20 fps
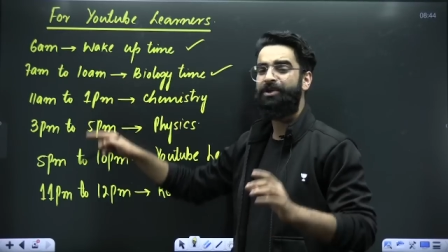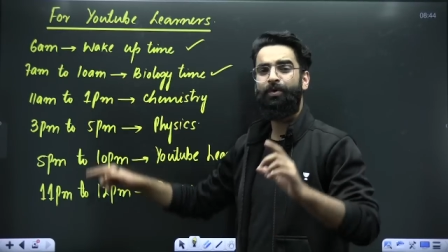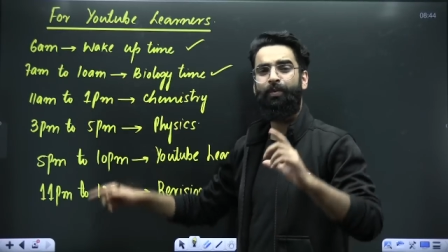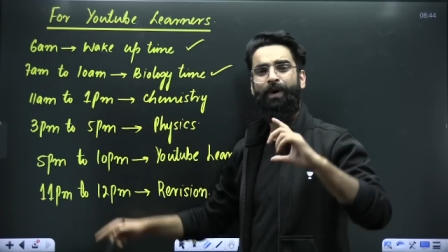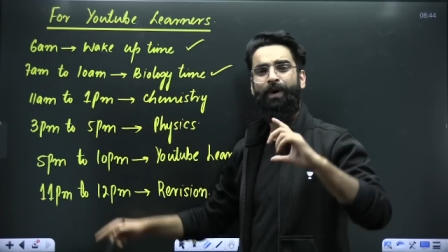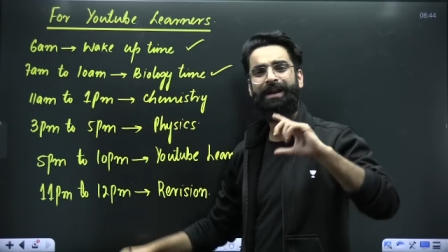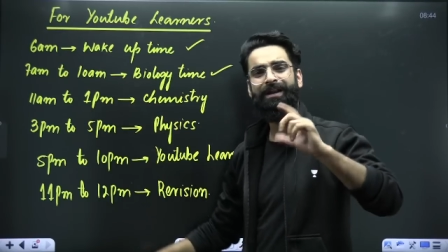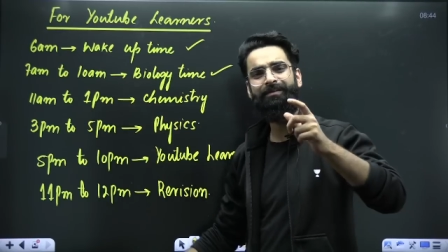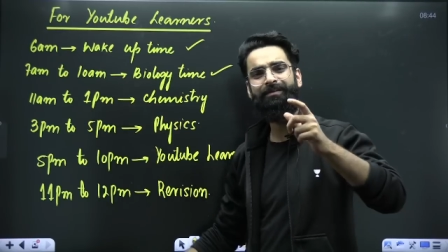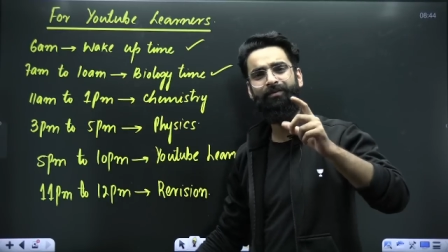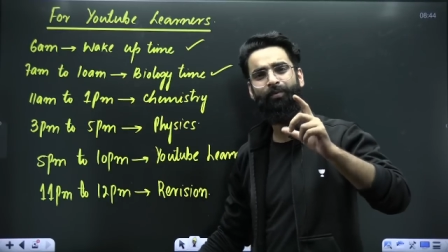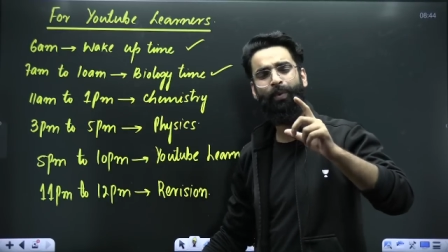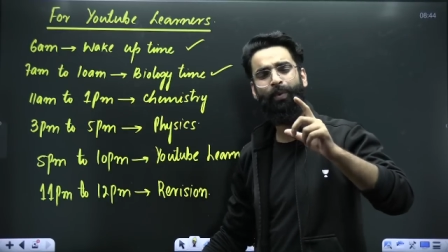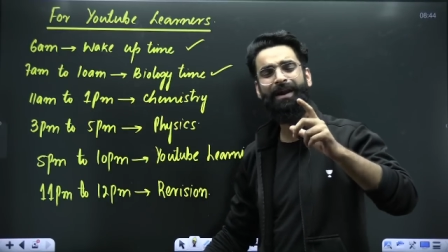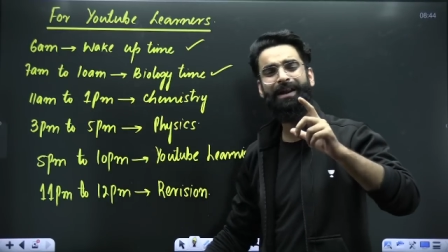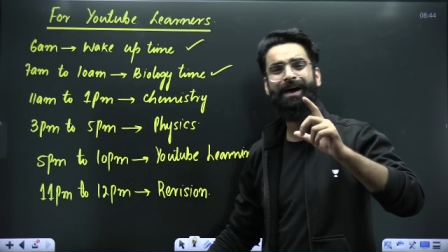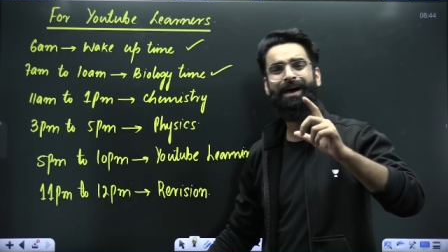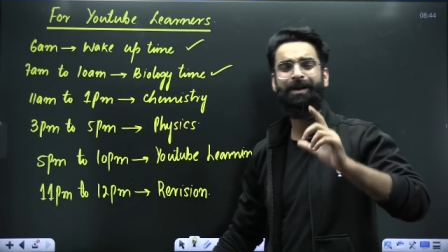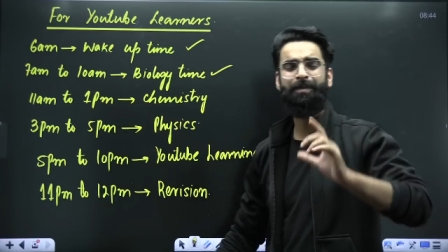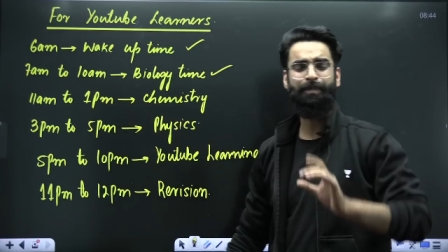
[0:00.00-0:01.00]
you one
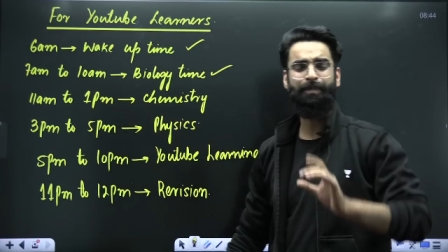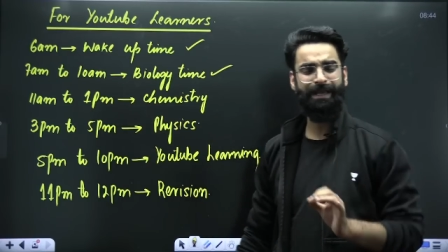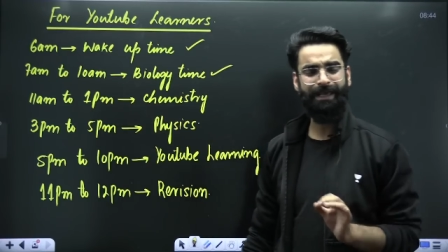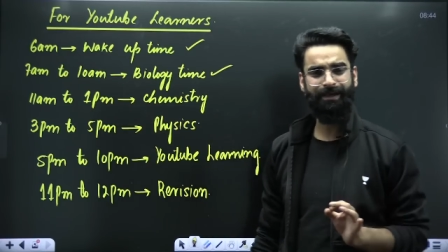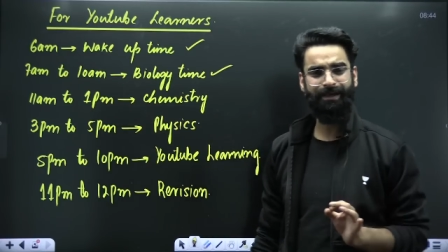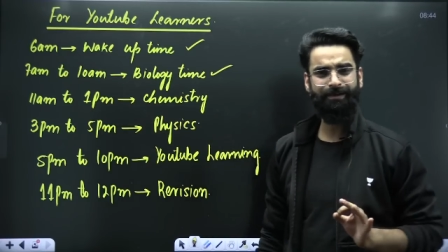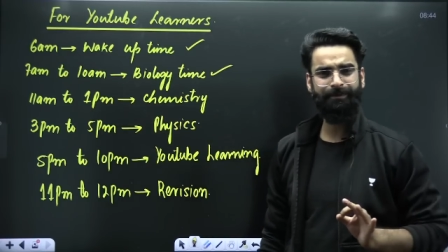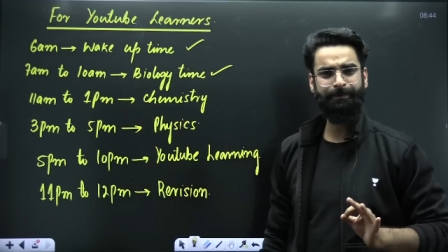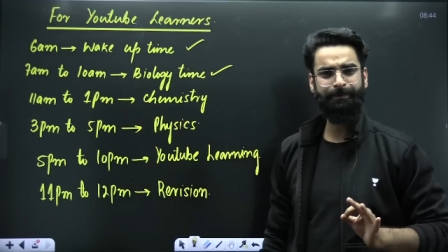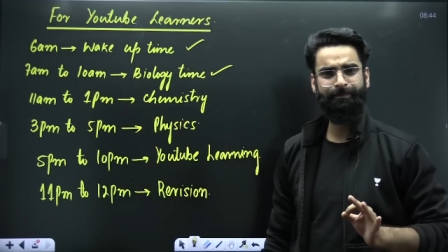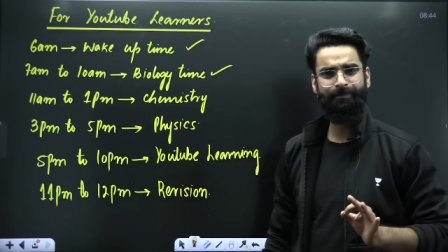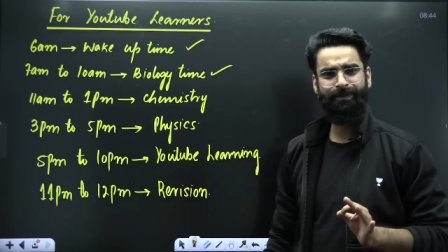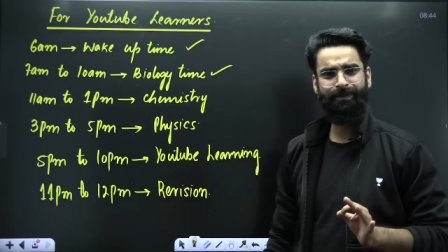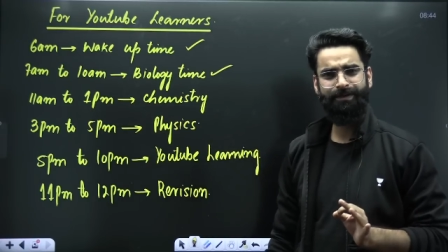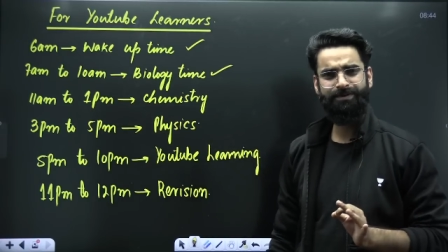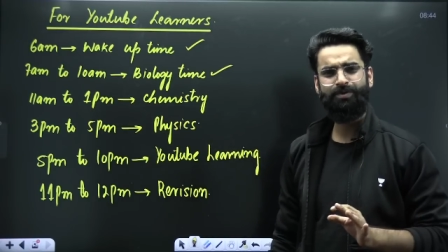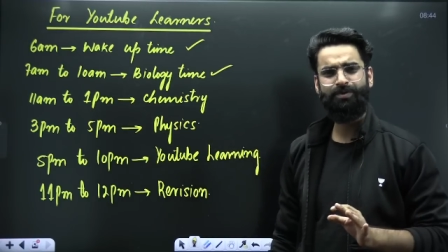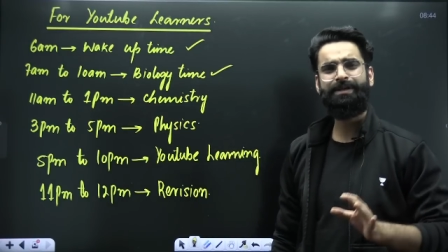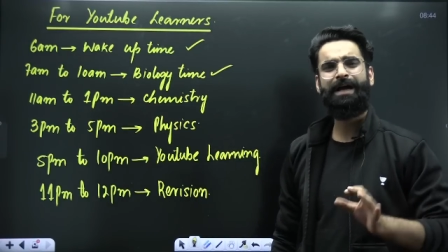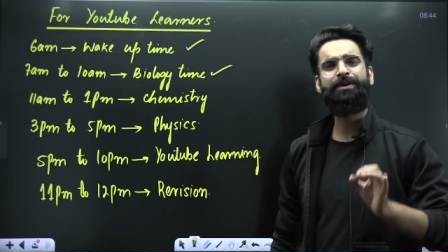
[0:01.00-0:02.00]
one hour break
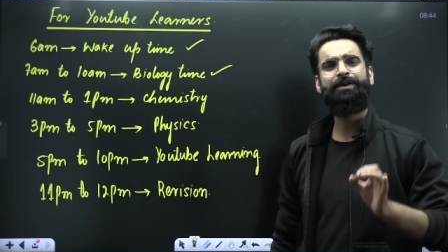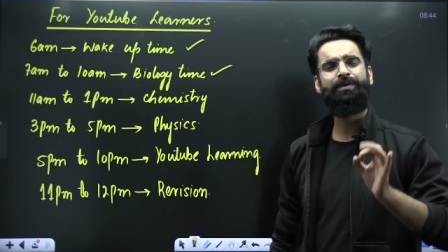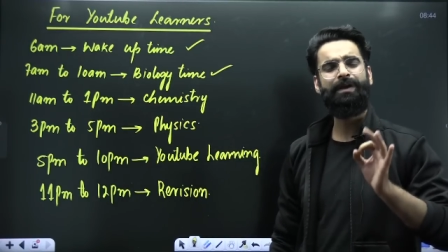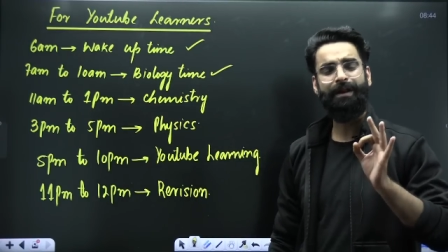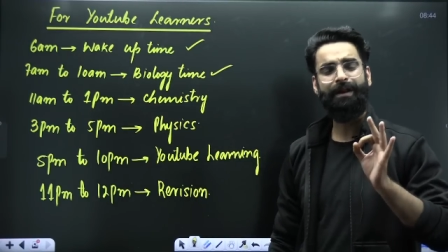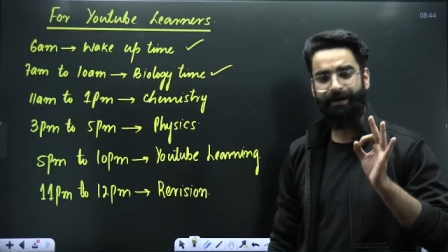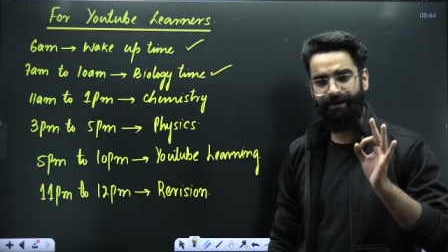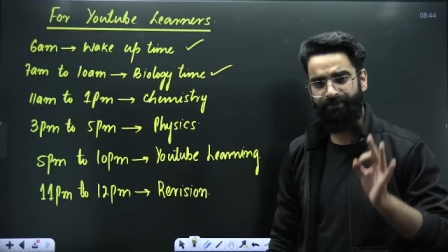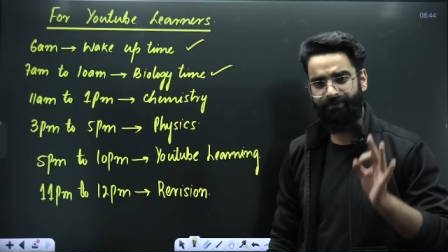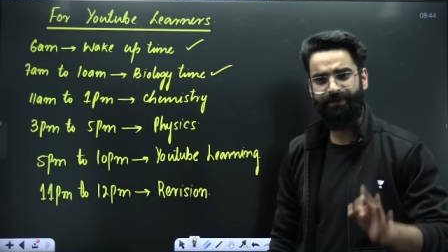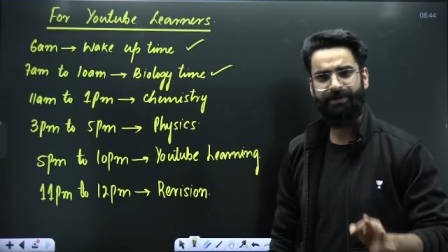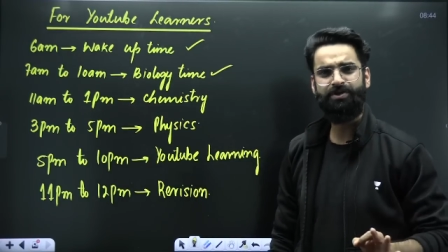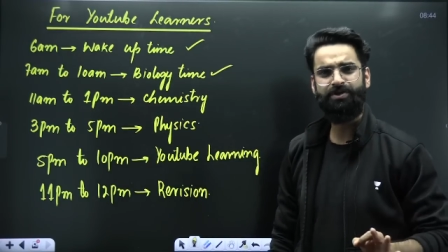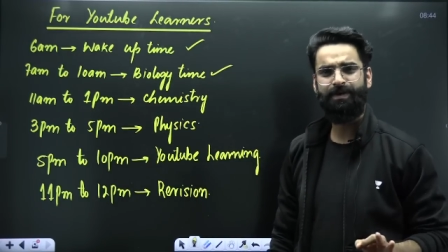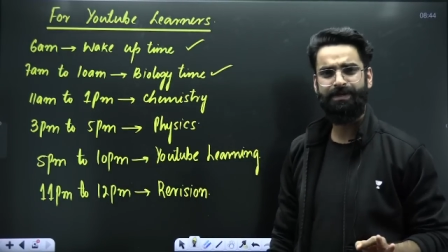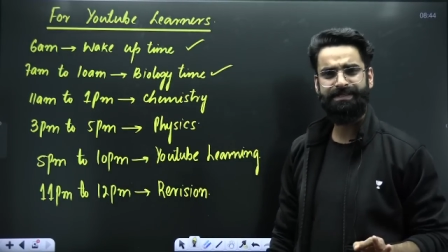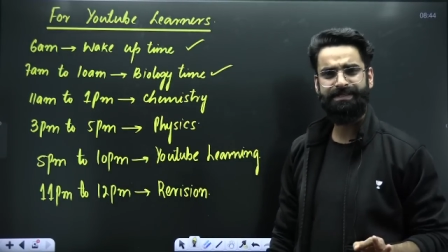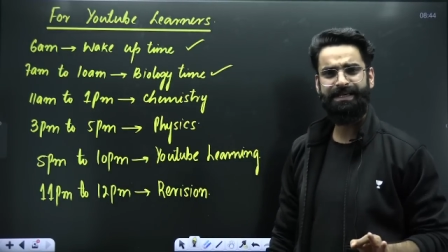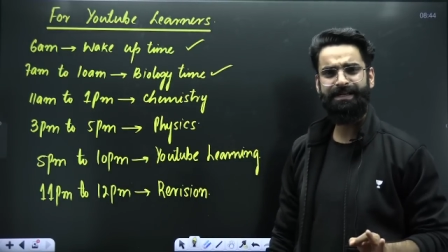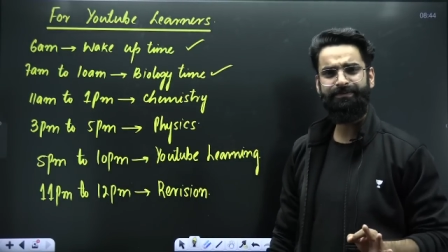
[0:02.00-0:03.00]
so that you can refresh
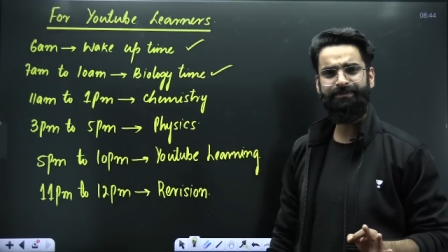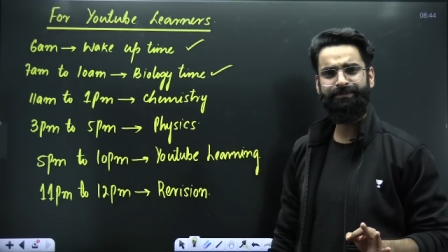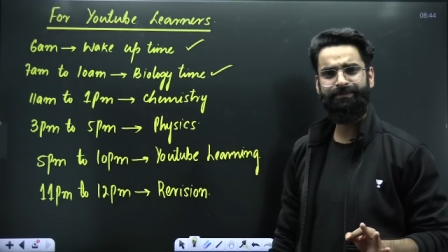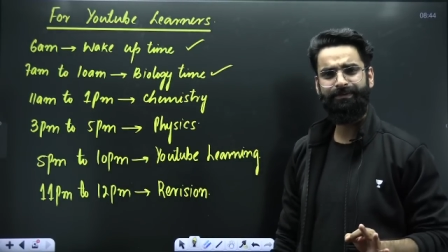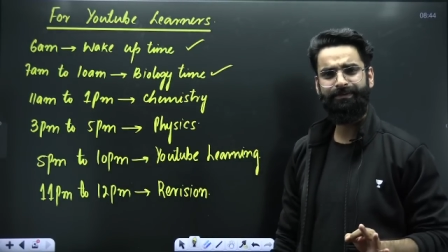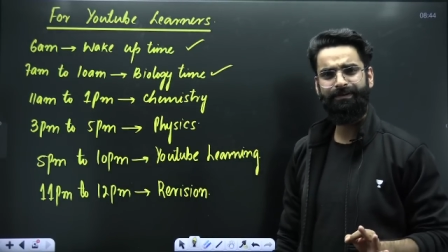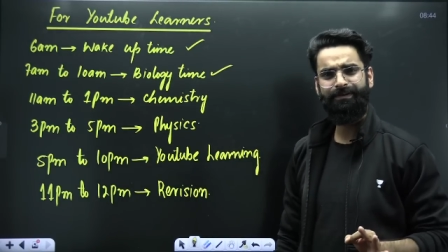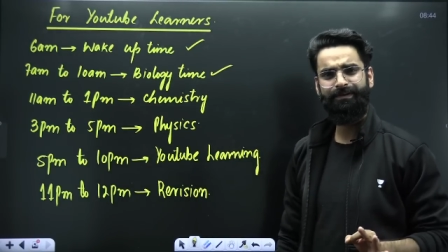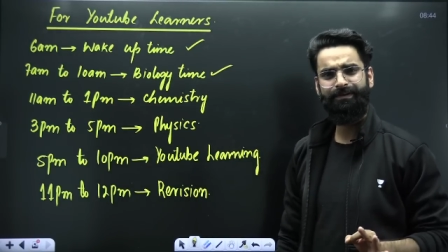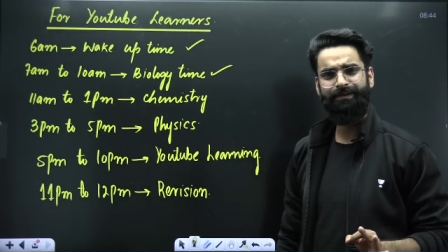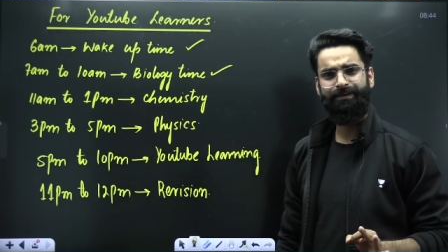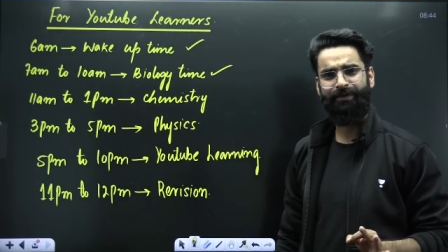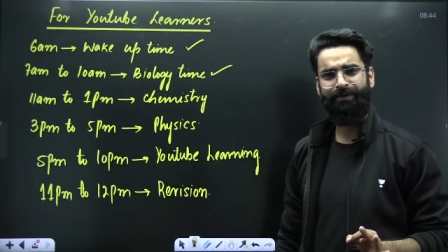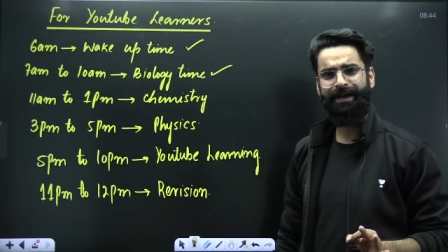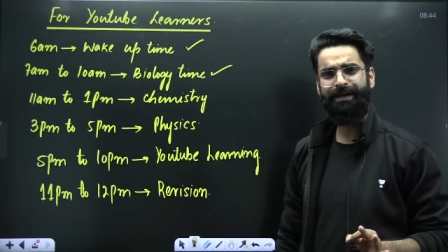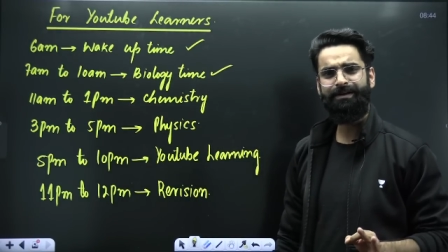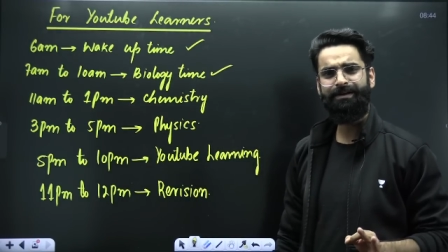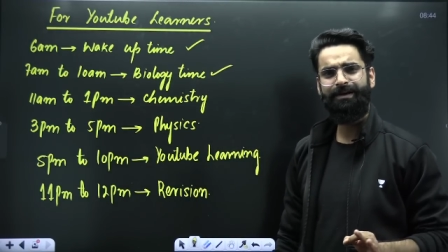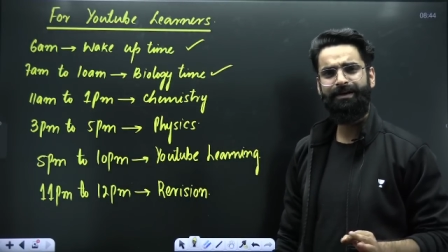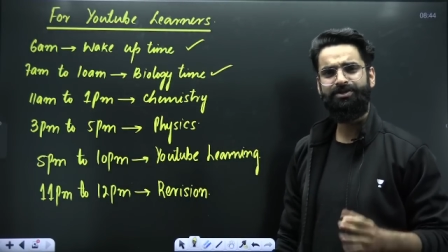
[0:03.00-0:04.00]
yourself, right?